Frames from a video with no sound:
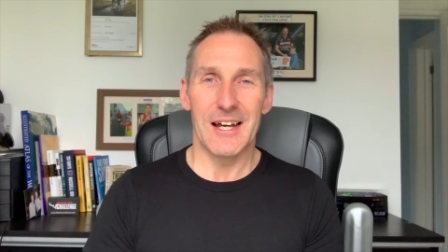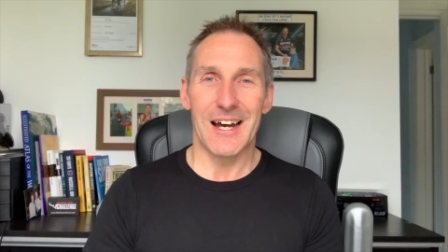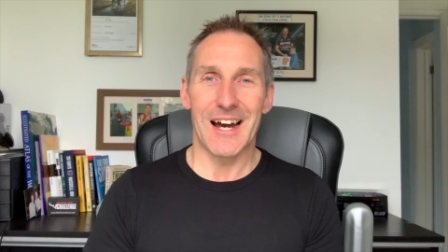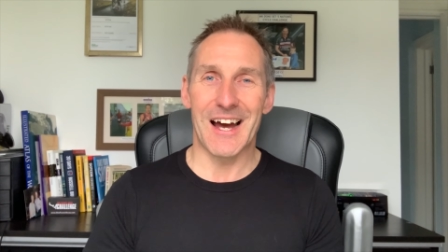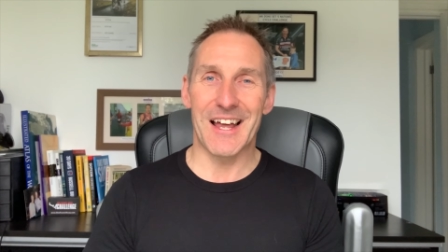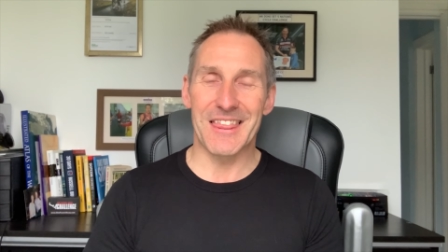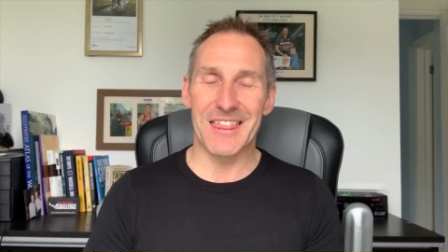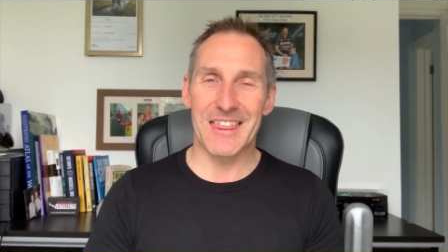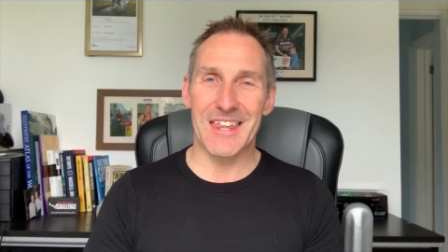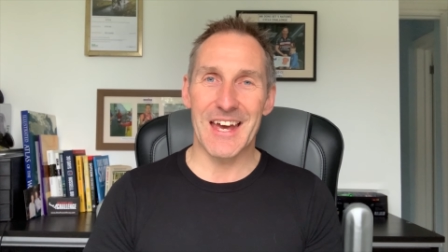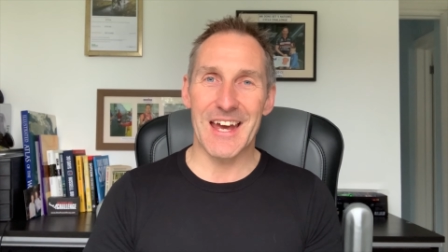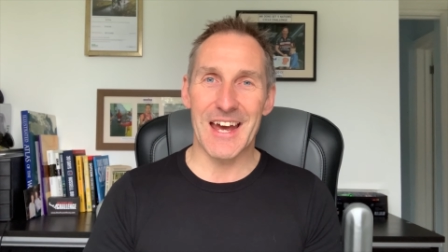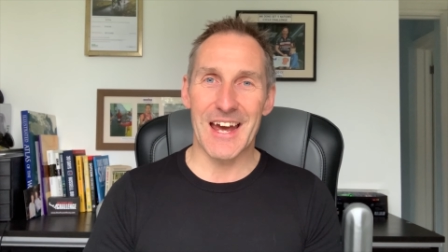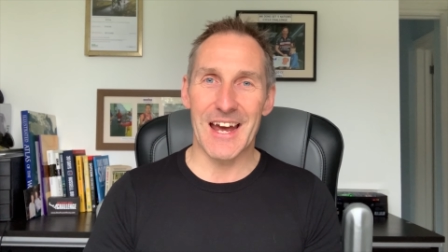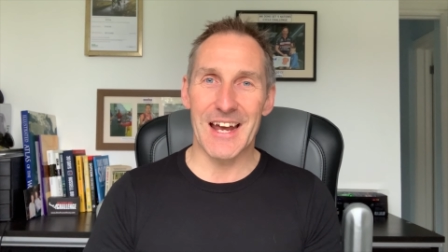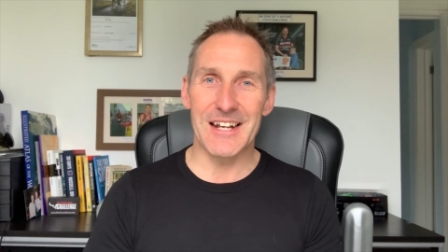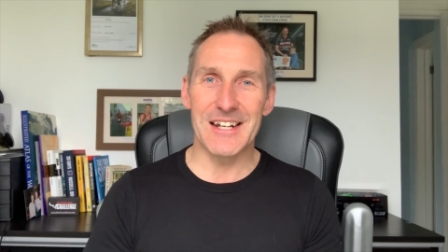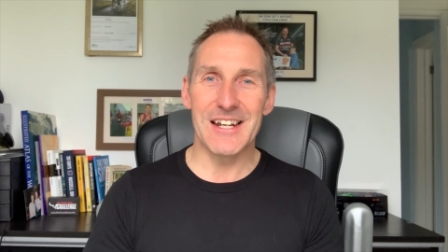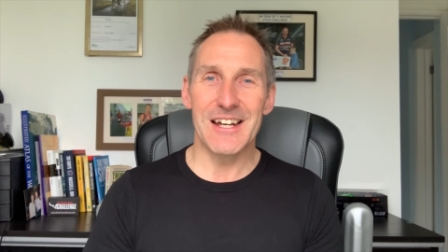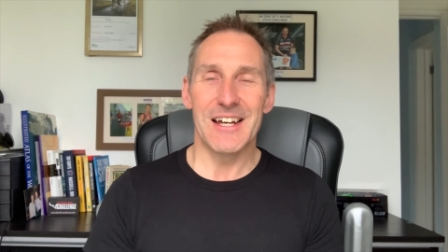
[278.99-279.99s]
And
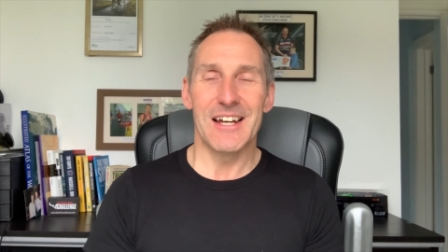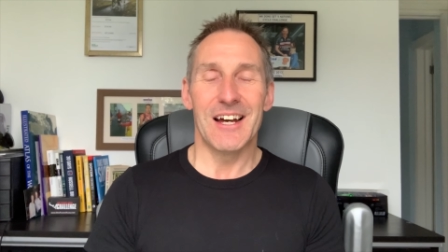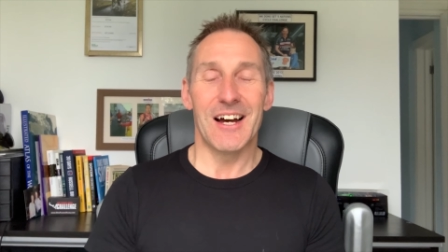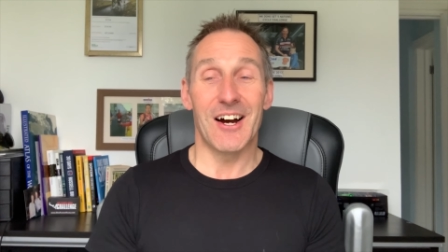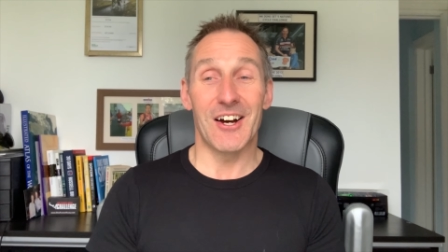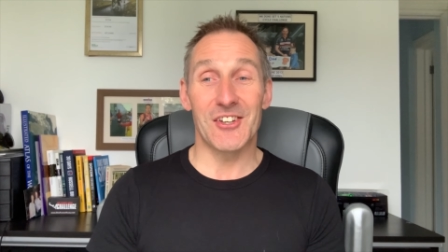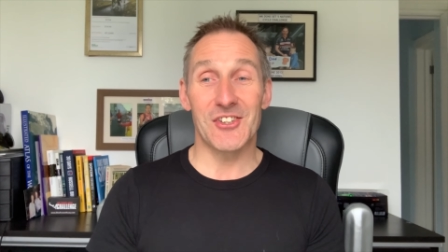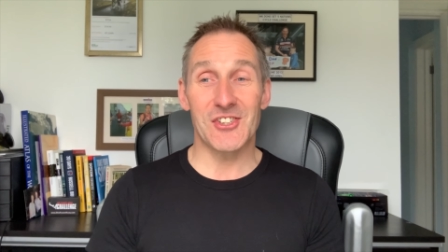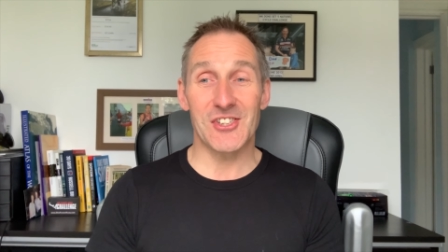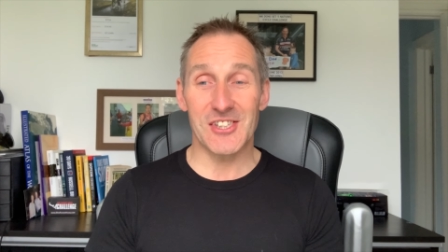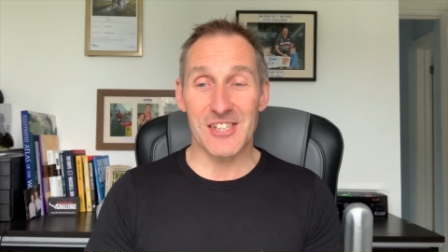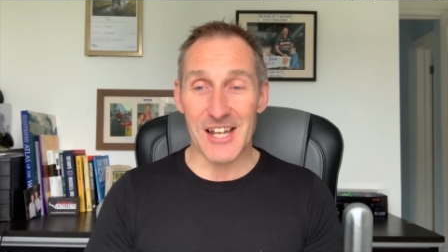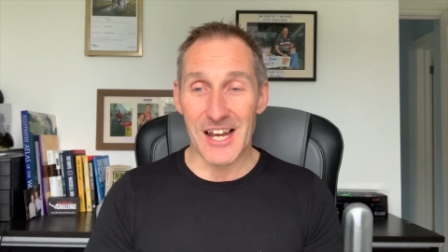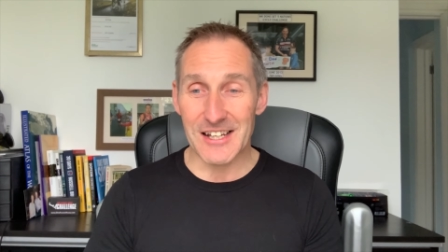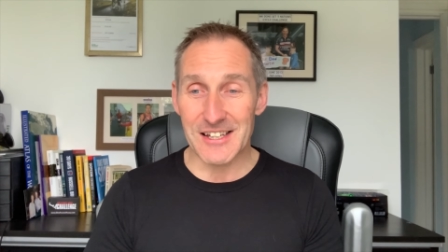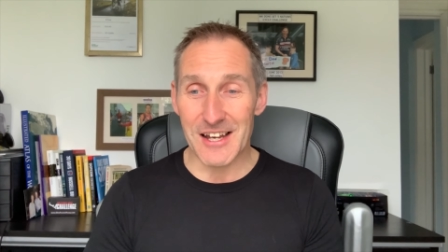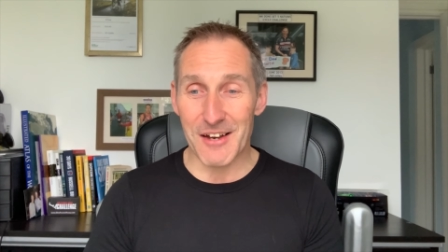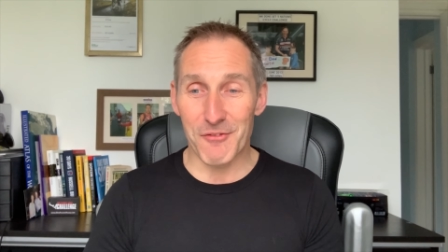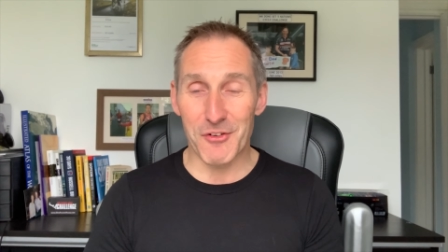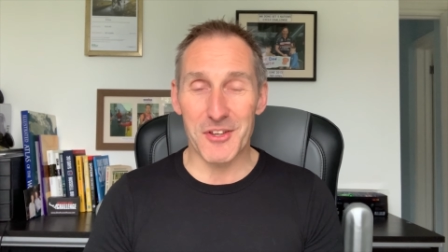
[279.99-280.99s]
then I
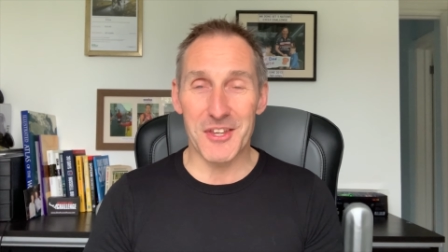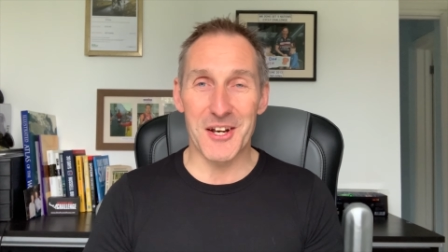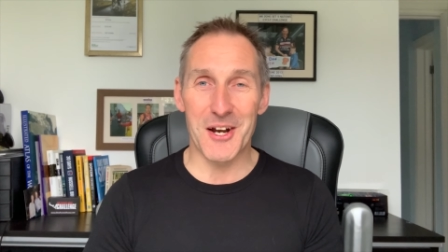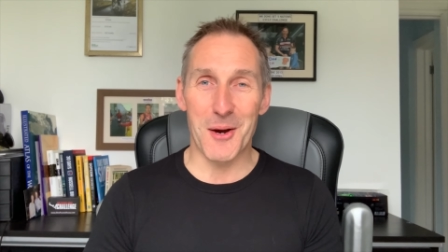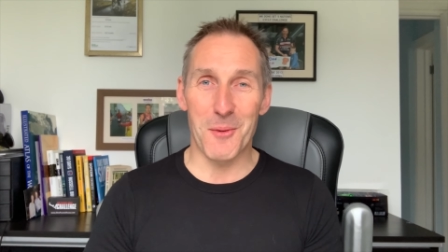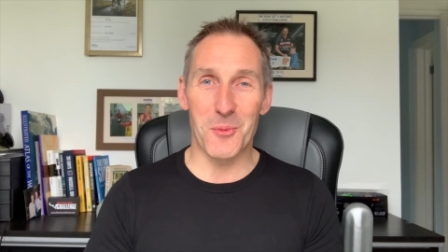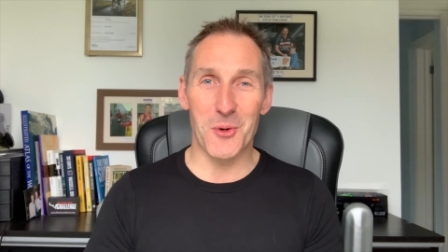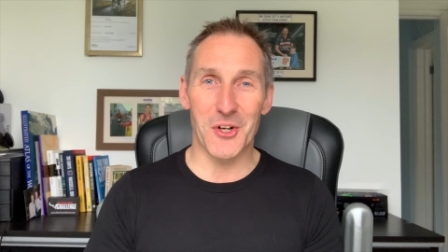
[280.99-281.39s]
set everything up